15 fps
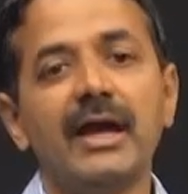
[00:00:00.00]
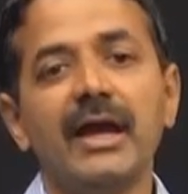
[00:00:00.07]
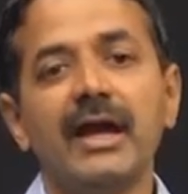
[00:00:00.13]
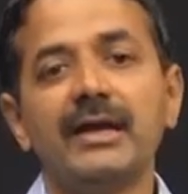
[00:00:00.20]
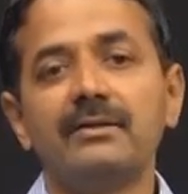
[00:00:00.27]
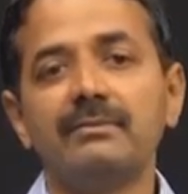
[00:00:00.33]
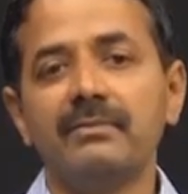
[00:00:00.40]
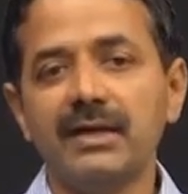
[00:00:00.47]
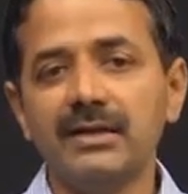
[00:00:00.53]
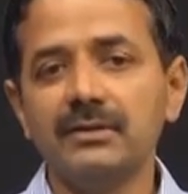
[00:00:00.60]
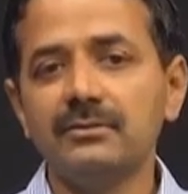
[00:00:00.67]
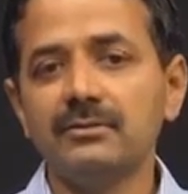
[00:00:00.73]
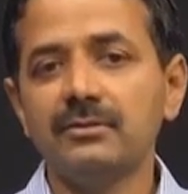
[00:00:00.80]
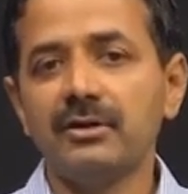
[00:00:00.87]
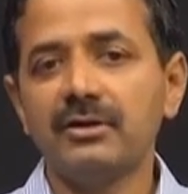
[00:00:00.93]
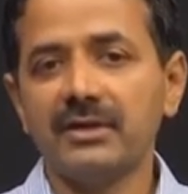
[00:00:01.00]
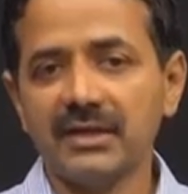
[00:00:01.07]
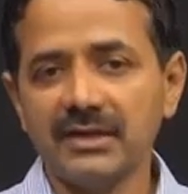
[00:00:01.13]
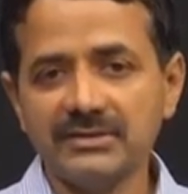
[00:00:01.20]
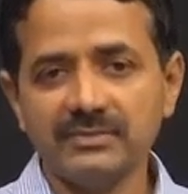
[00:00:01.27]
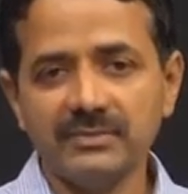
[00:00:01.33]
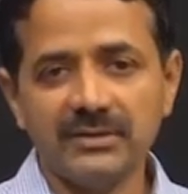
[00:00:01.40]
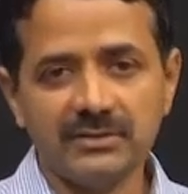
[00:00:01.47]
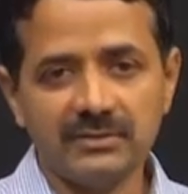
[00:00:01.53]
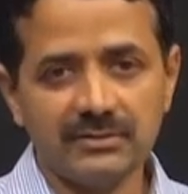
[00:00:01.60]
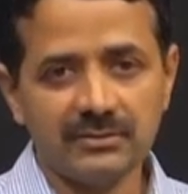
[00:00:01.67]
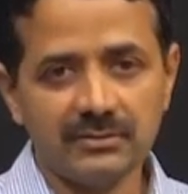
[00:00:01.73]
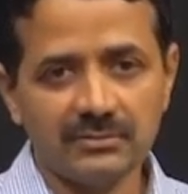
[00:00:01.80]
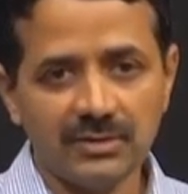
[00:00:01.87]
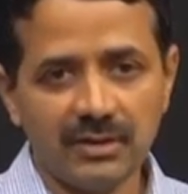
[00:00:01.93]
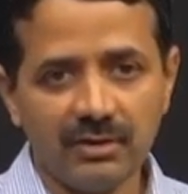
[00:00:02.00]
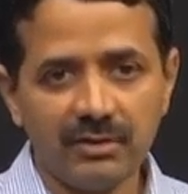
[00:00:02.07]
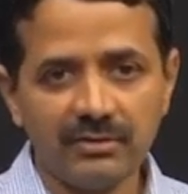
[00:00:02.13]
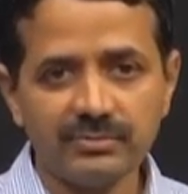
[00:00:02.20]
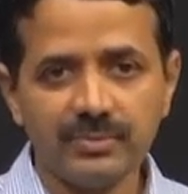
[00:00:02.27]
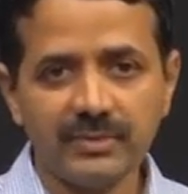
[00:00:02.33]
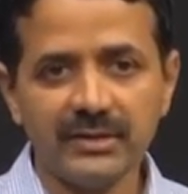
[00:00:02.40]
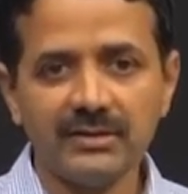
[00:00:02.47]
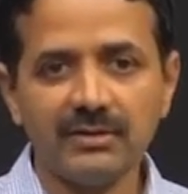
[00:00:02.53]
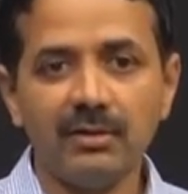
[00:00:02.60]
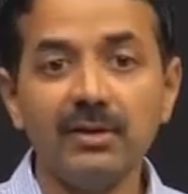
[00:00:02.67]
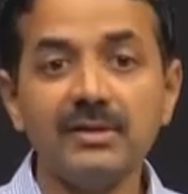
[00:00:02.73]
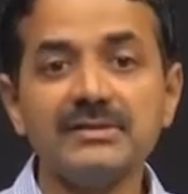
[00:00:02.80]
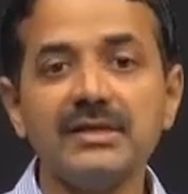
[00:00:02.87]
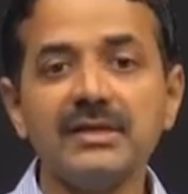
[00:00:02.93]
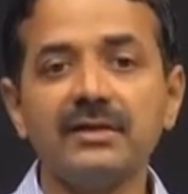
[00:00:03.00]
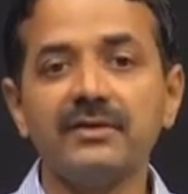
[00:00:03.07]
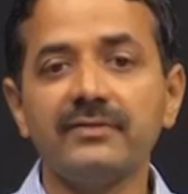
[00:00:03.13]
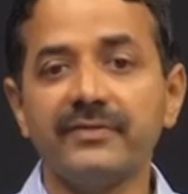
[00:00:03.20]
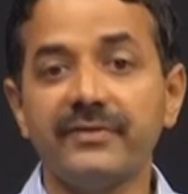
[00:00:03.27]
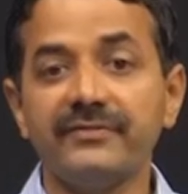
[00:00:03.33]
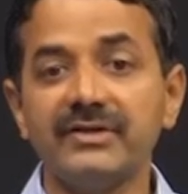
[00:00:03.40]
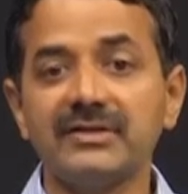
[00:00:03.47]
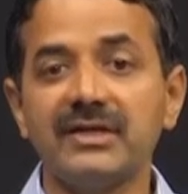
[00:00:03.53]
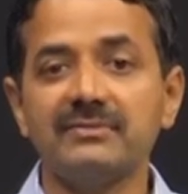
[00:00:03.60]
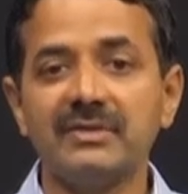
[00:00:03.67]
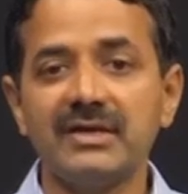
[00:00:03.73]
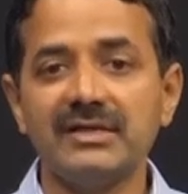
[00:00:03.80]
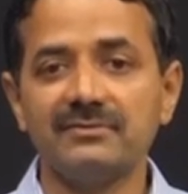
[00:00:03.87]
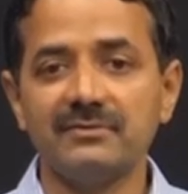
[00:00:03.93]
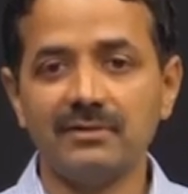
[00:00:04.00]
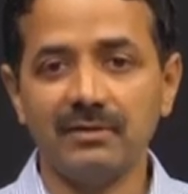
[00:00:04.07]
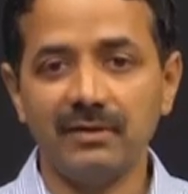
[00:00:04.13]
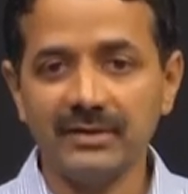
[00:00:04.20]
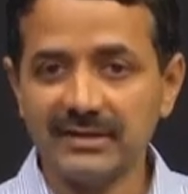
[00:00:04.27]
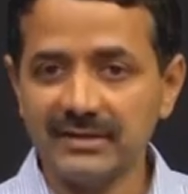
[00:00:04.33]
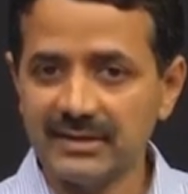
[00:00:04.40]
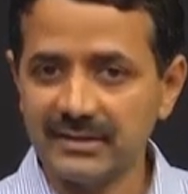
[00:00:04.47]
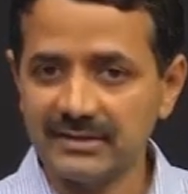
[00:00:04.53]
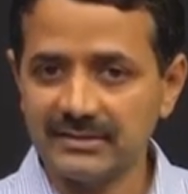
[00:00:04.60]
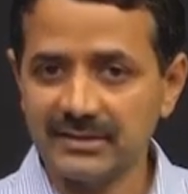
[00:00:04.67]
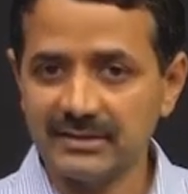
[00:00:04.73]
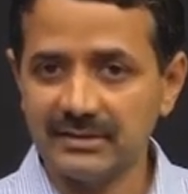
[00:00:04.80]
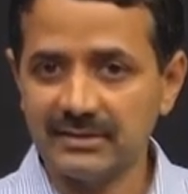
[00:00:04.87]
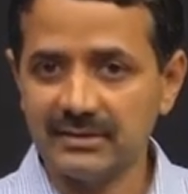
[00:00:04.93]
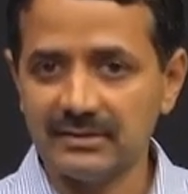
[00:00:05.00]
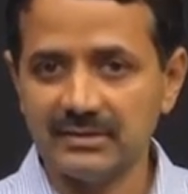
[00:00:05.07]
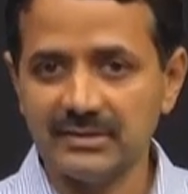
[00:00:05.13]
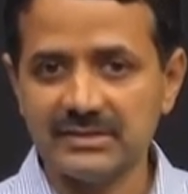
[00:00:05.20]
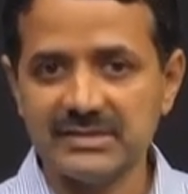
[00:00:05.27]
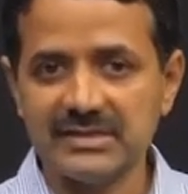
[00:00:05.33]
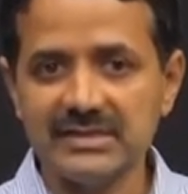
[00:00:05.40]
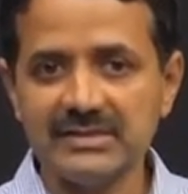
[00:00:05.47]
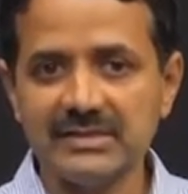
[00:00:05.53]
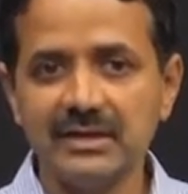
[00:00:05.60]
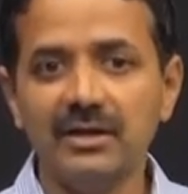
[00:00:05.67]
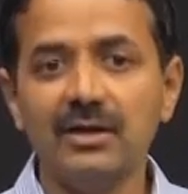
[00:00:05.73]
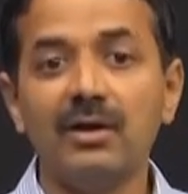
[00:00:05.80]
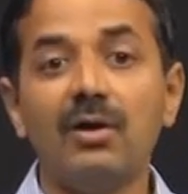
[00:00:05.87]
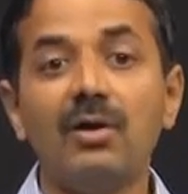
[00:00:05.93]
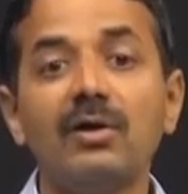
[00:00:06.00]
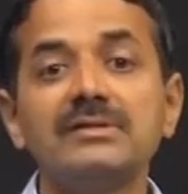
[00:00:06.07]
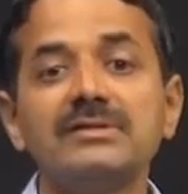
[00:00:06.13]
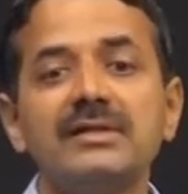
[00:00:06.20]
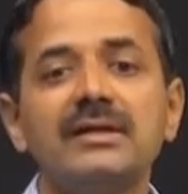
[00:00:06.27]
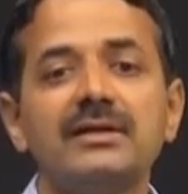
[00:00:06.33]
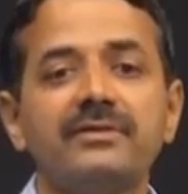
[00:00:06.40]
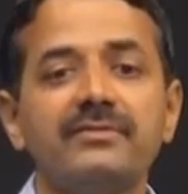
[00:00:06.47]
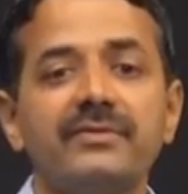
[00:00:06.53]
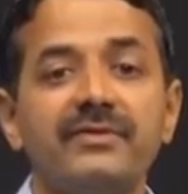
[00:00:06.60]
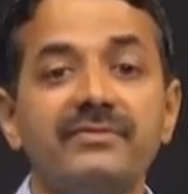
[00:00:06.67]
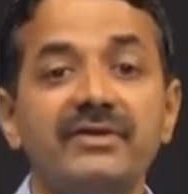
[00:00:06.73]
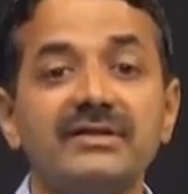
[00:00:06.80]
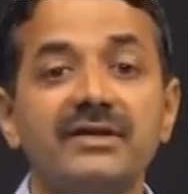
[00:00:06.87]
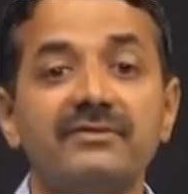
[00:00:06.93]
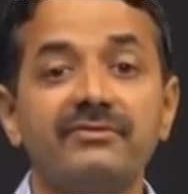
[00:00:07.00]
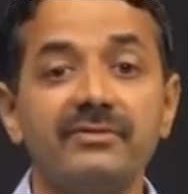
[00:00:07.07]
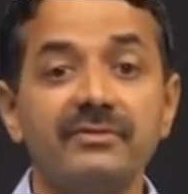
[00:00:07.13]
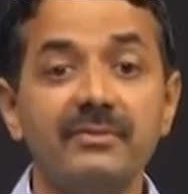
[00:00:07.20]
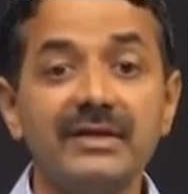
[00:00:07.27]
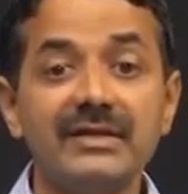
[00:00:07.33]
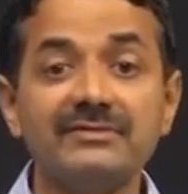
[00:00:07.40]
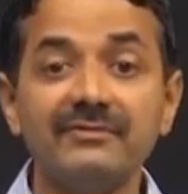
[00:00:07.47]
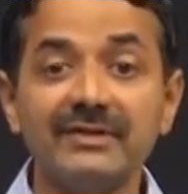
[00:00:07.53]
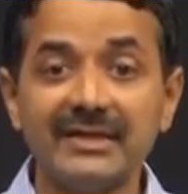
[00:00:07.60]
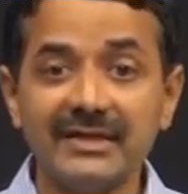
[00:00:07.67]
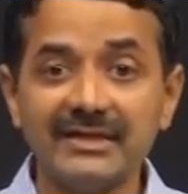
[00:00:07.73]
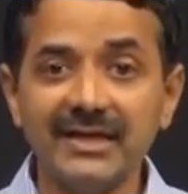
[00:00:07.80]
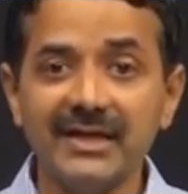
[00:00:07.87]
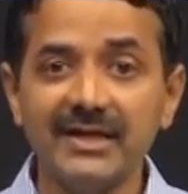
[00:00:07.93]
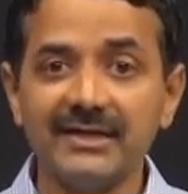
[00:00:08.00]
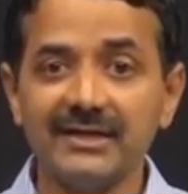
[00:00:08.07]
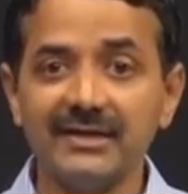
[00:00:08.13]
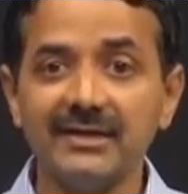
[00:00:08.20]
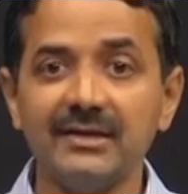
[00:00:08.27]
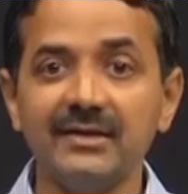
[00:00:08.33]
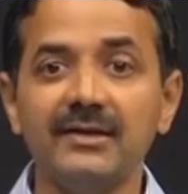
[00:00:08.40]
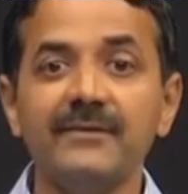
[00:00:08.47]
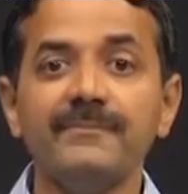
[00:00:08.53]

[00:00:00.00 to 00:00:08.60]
and men do not transmit to the offspring. All children of affected males will not inherit the disease, all children of affected females will inherit it,